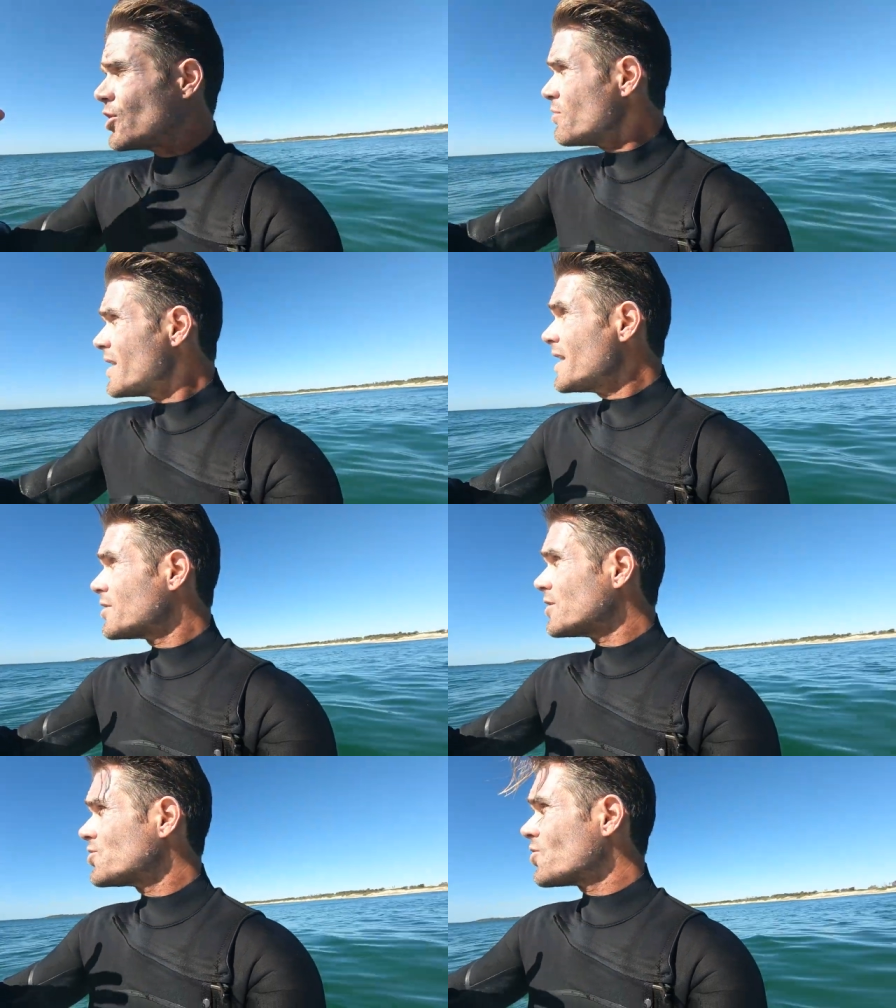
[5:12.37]
You
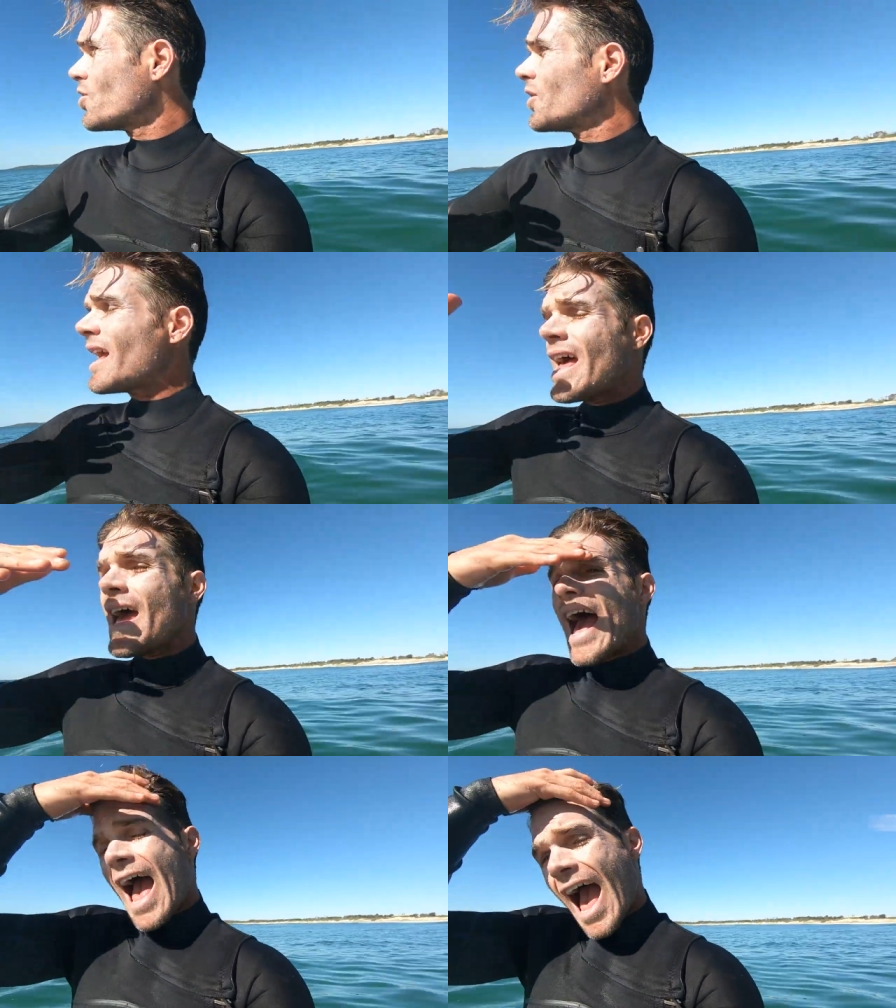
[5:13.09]
need to start
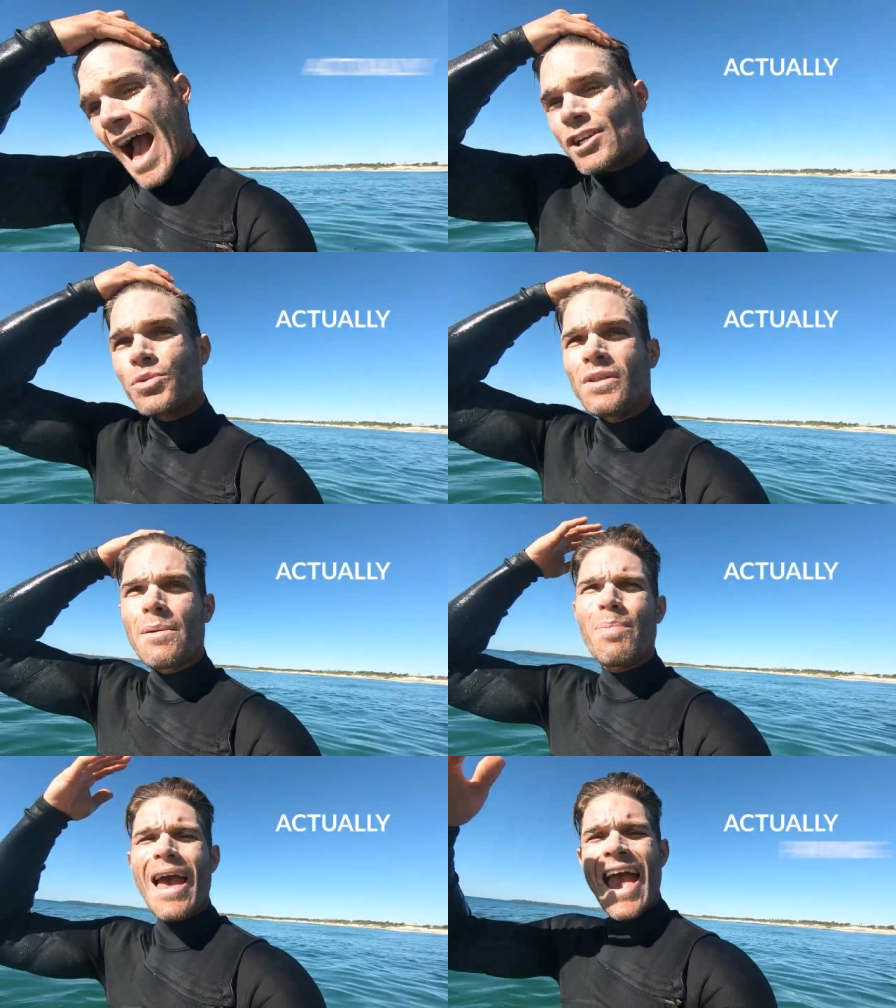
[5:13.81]

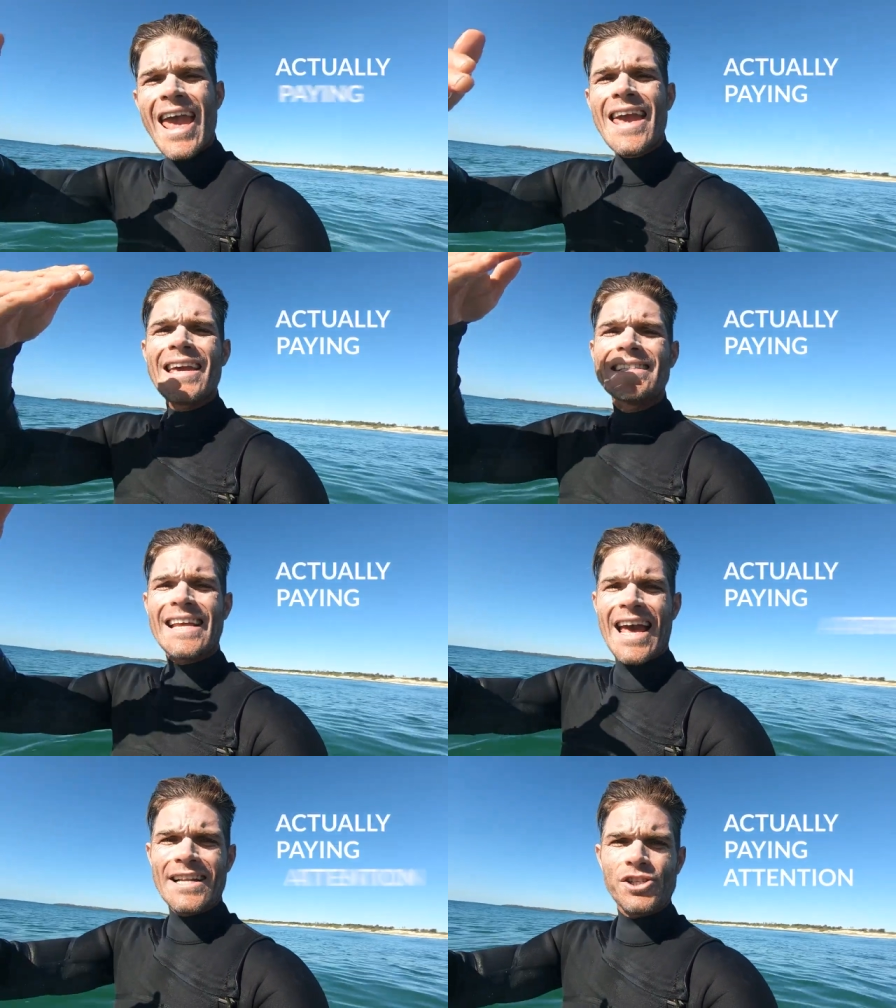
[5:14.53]
actually paying
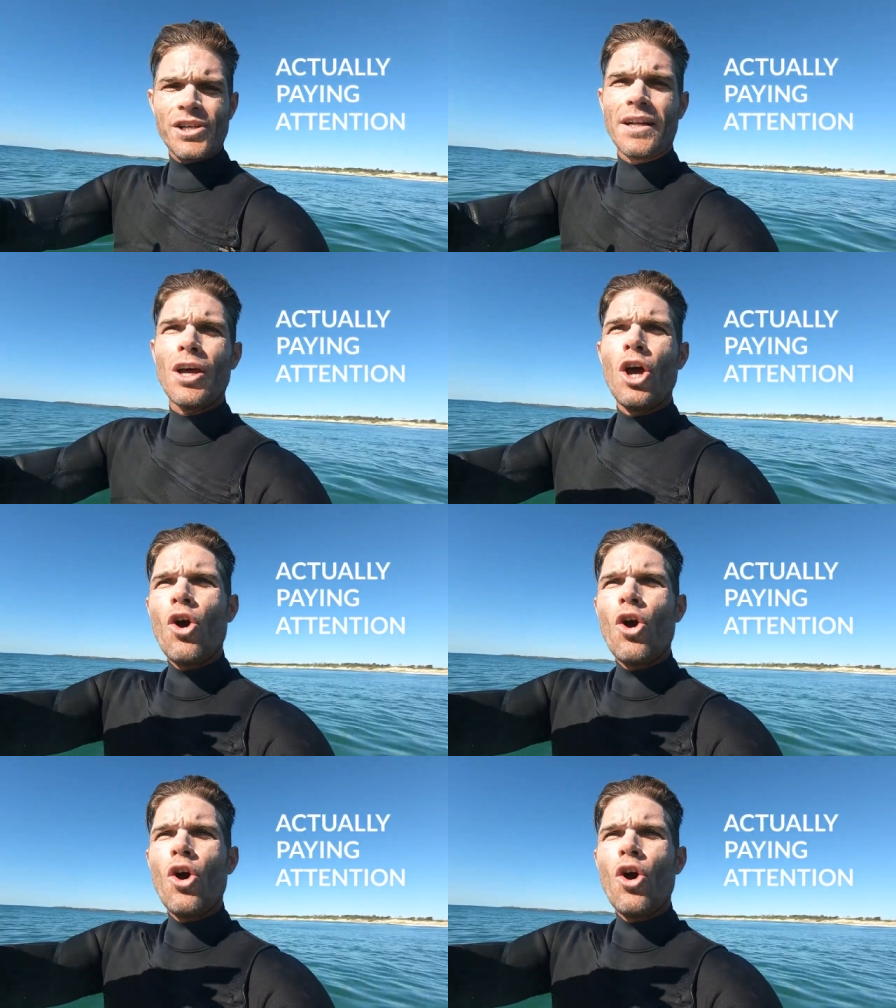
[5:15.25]
attention.